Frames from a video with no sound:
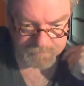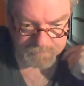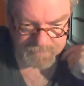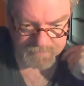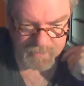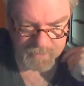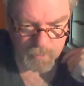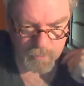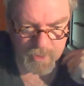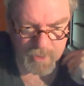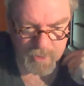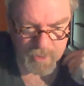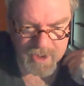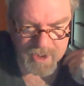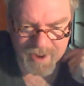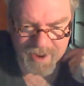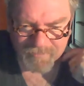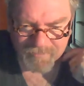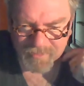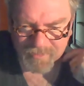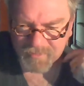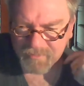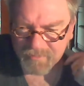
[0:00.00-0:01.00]
but there were
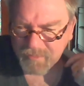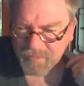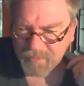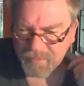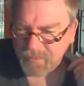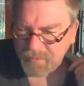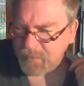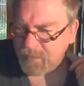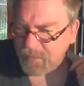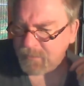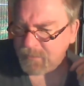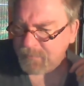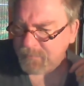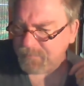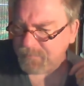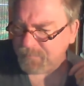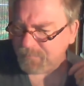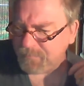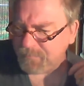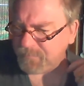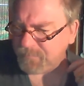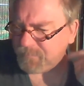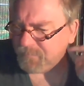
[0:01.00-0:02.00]
never
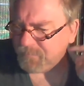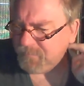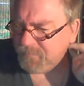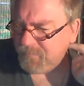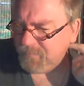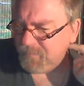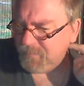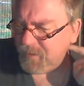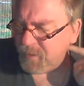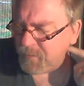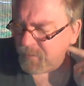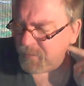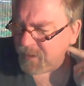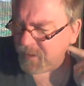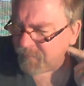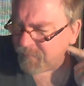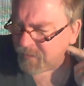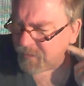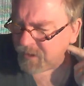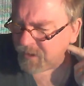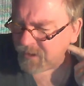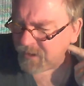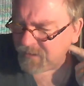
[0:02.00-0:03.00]

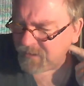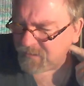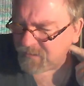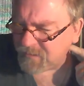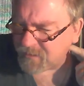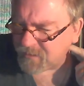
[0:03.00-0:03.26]
any